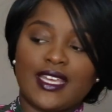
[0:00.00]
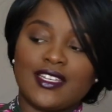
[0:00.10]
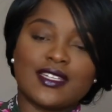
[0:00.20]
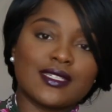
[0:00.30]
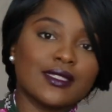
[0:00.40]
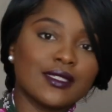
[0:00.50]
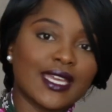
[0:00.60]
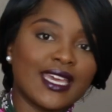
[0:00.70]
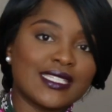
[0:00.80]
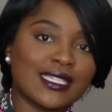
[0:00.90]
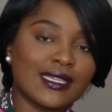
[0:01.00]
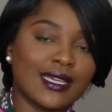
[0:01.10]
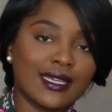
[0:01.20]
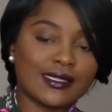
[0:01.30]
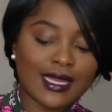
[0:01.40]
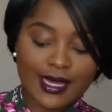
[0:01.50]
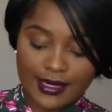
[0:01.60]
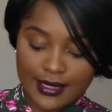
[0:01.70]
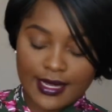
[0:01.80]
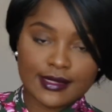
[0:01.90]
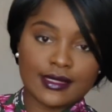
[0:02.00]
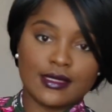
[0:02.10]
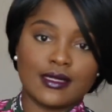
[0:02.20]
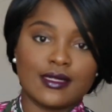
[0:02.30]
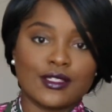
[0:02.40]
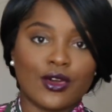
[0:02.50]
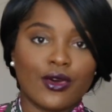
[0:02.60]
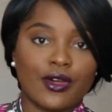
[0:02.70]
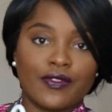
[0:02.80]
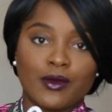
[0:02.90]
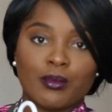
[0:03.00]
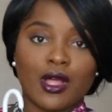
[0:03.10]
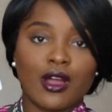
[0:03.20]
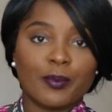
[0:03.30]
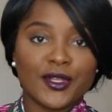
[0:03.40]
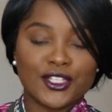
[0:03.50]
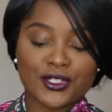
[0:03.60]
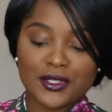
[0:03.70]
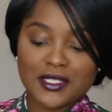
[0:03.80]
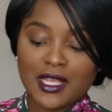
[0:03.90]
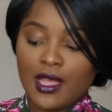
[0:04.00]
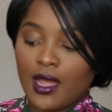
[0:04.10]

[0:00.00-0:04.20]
It doesn't look as exciting as it does on the blog pictures,